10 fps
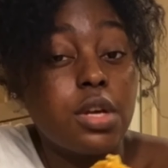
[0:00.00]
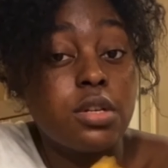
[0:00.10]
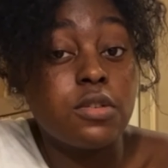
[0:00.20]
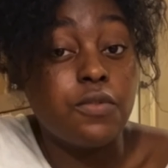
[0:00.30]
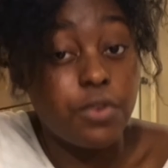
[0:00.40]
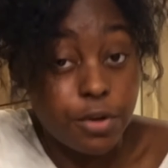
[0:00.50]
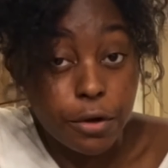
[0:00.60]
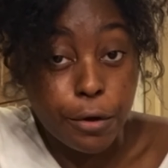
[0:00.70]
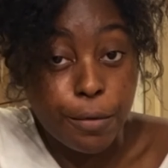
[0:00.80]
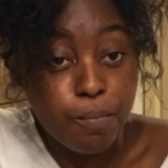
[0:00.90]
is
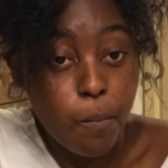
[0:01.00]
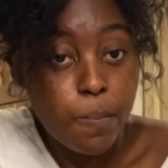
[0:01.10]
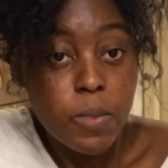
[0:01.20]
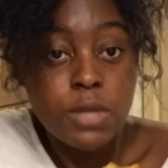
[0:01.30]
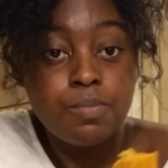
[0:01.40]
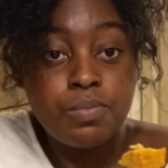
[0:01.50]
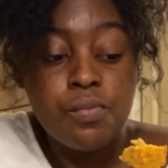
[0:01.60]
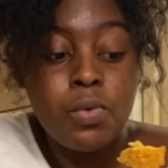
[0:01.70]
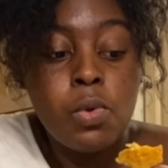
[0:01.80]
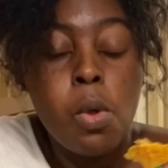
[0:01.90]
vinegar.
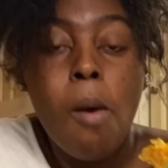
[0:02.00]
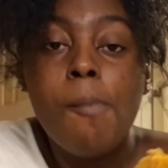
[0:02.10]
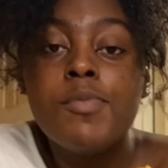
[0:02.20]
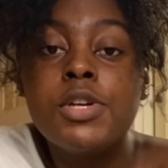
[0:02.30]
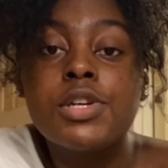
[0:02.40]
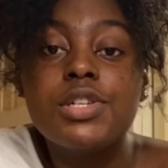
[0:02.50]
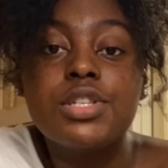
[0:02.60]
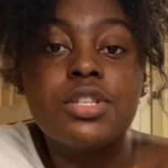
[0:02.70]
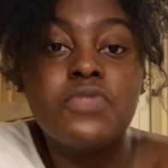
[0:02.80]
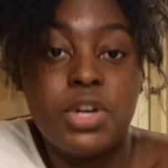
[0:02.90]
Pickles
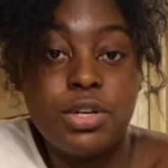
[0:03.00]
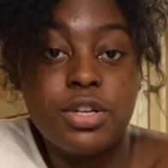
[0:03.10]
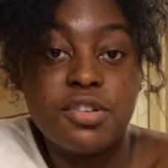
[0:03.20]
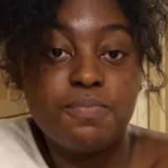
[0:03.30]
is very good.